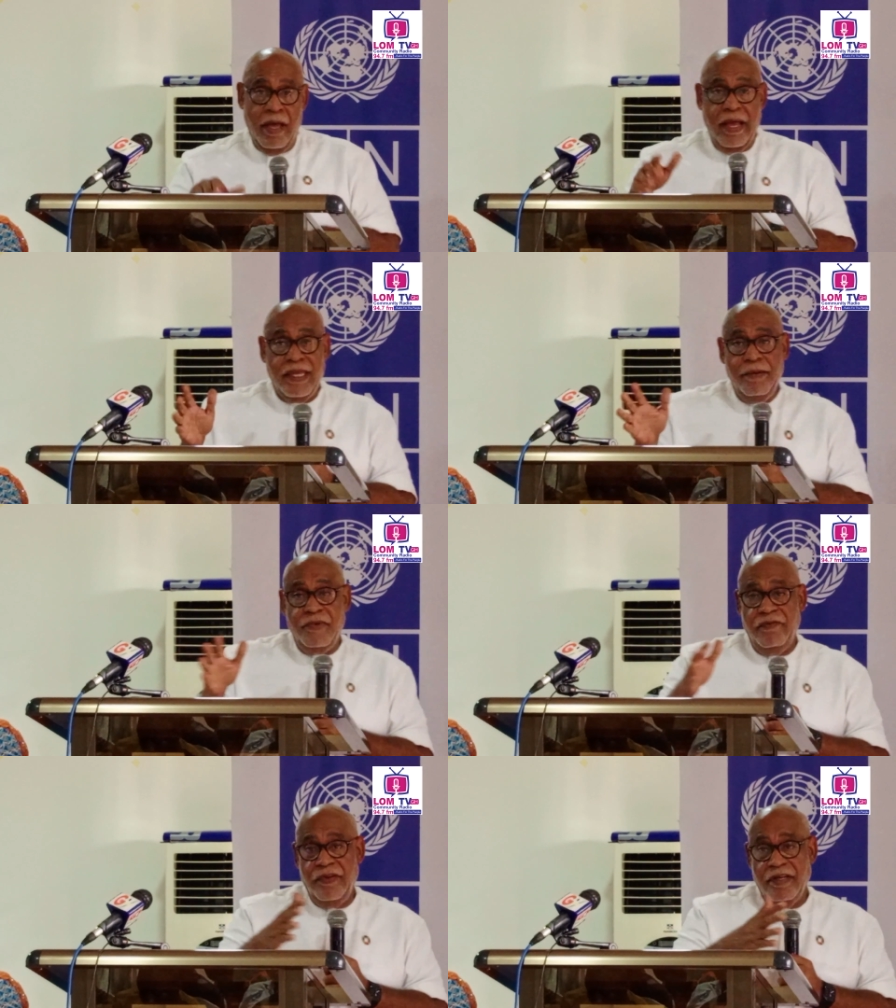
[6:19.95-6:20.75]
I
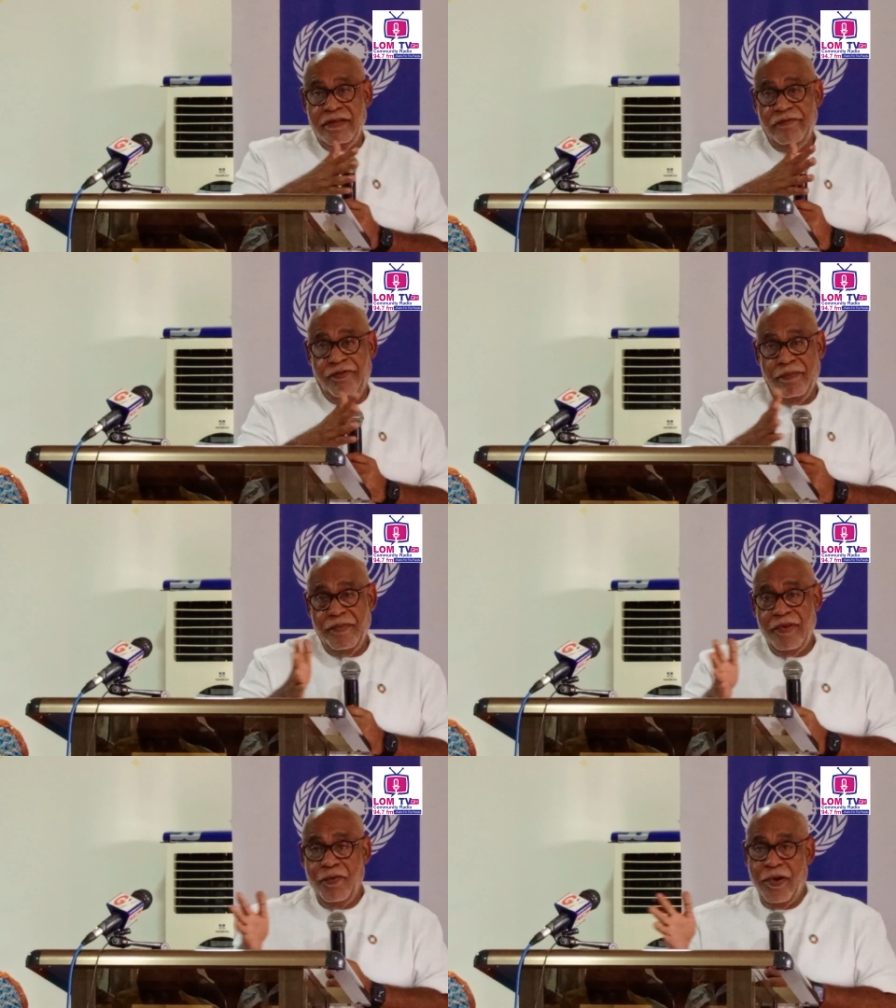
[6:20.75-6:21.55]
keep deviating
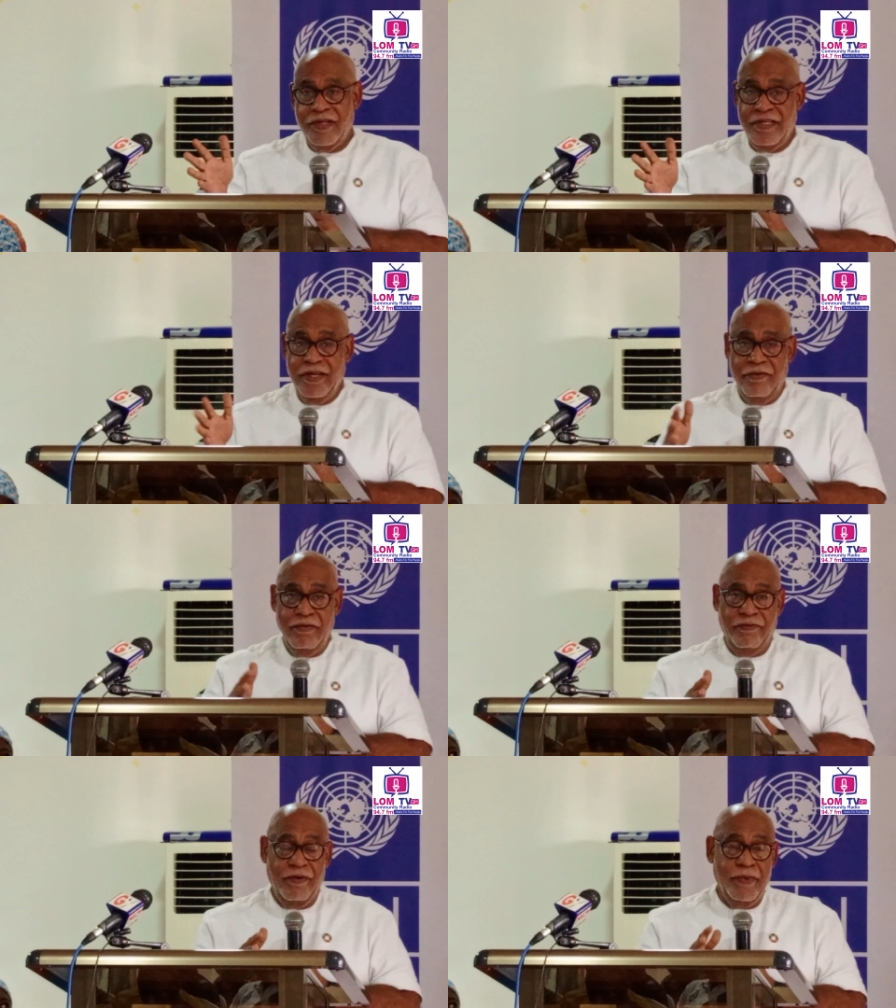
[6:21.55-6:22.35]
from the words they
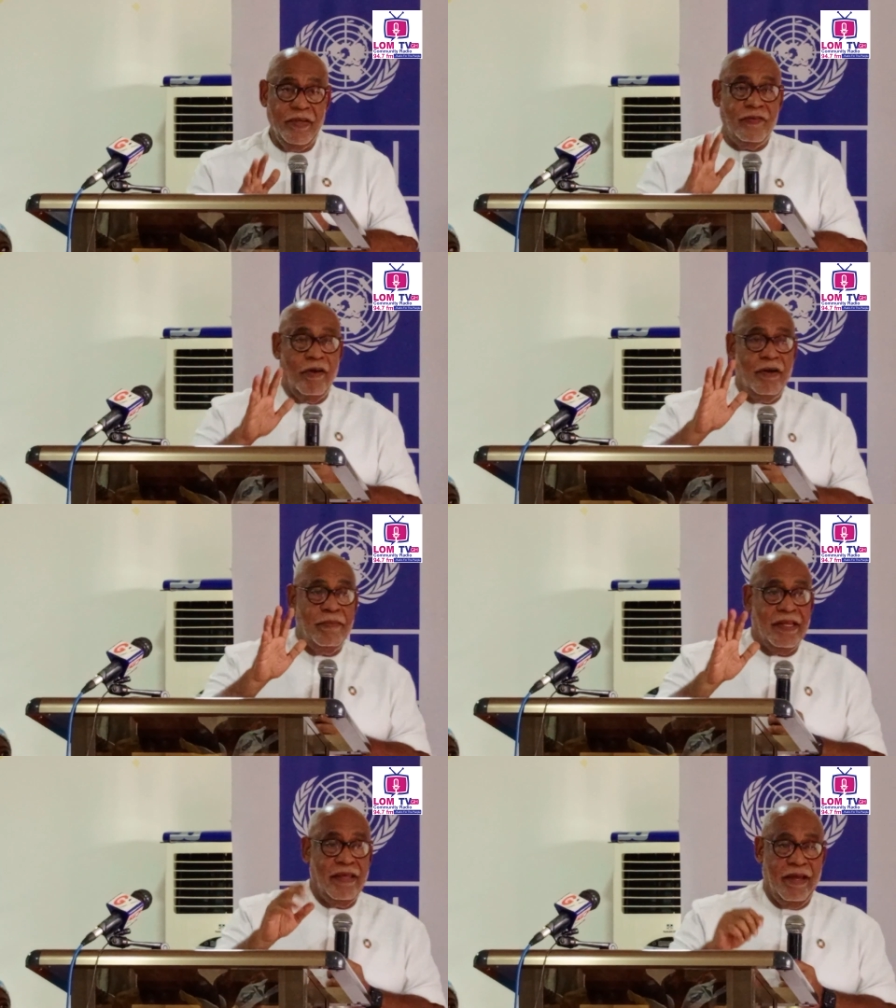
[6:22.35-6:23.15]
wrote for me. Sorry
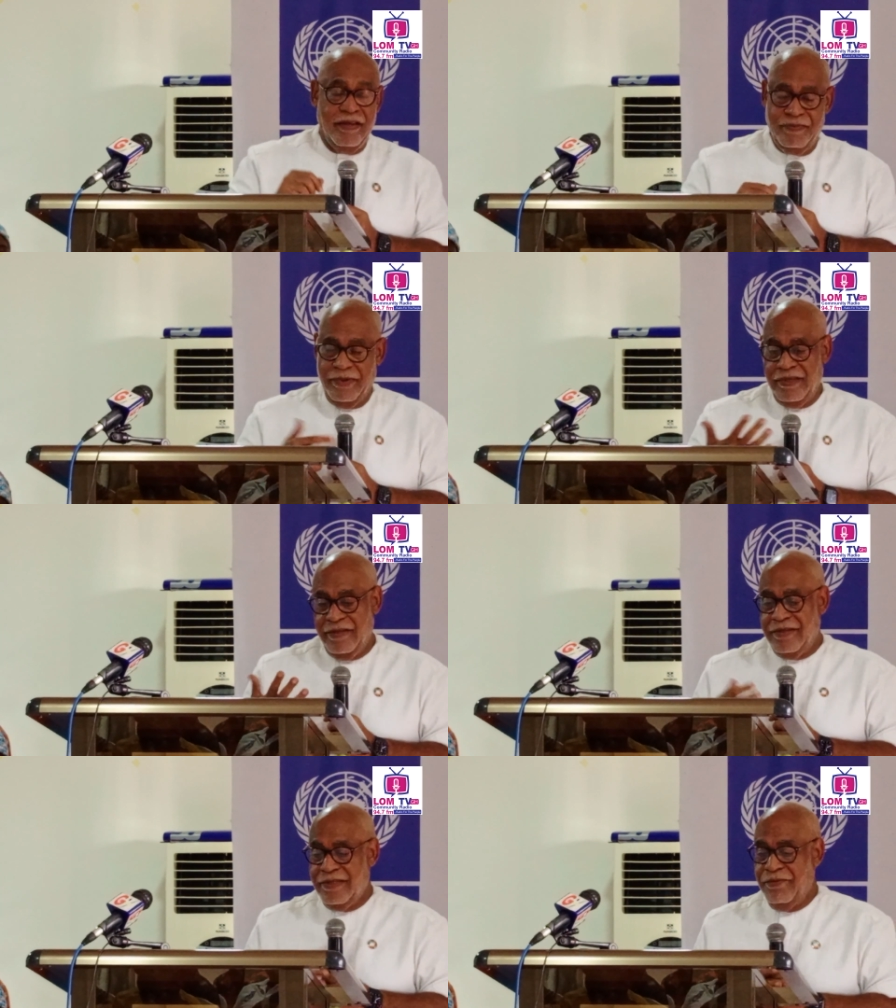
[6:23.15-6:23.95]
about that, but
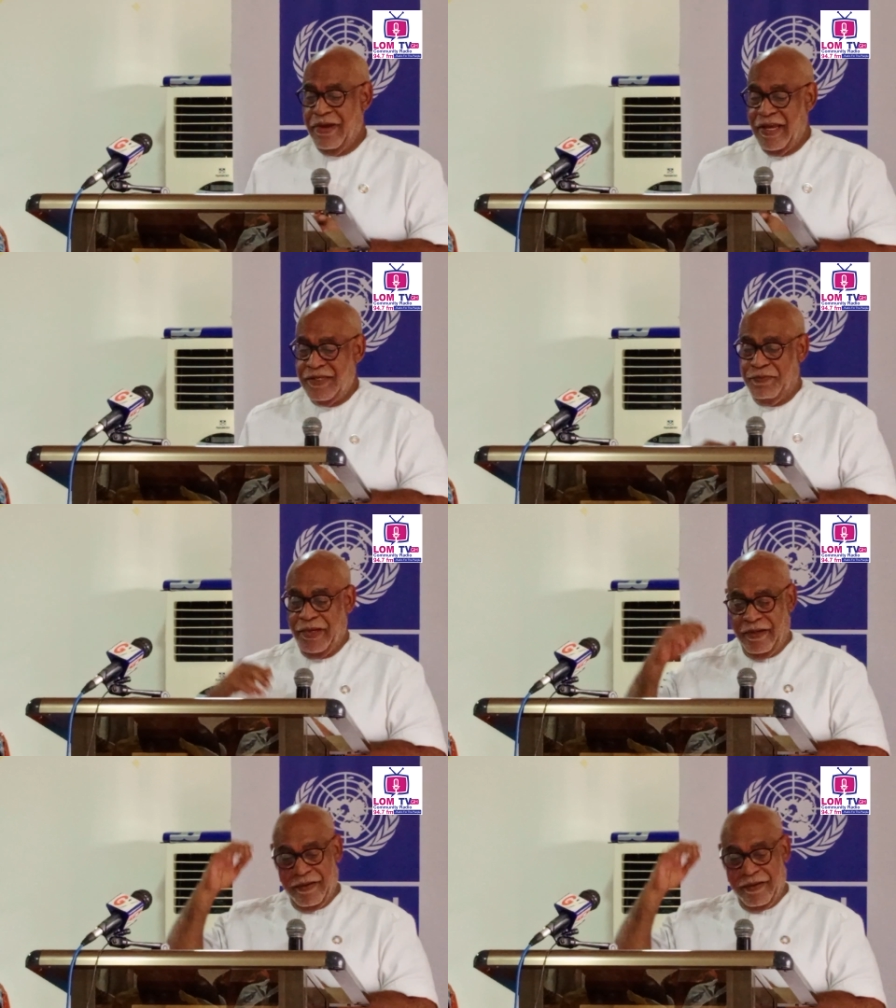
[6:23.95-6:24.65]
this is the way I speak.